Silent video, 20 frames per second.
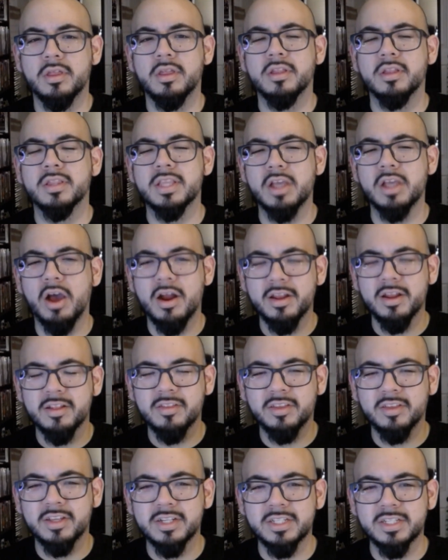the audience
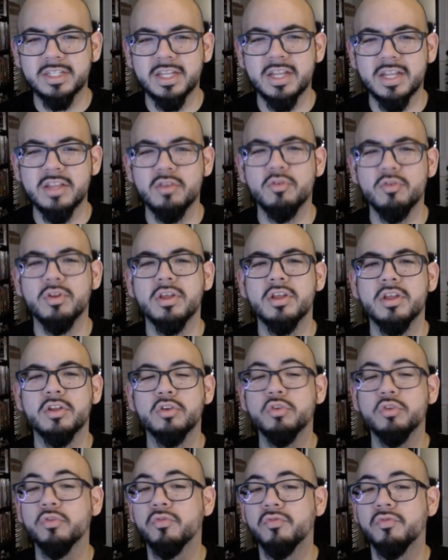continued
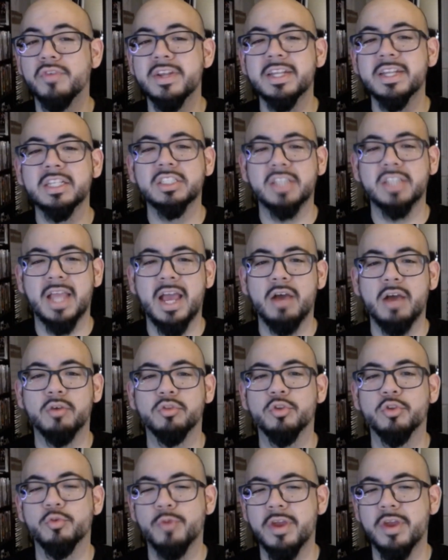to finish out
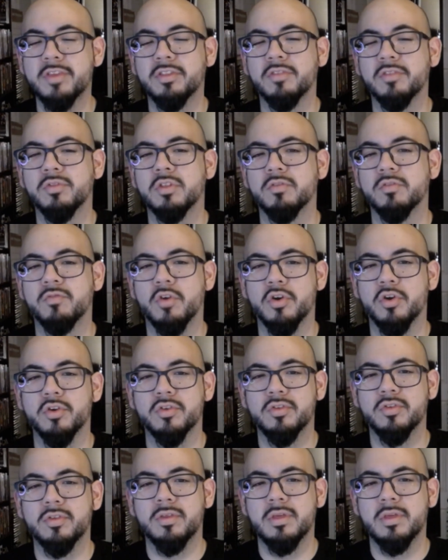the rest of the verse.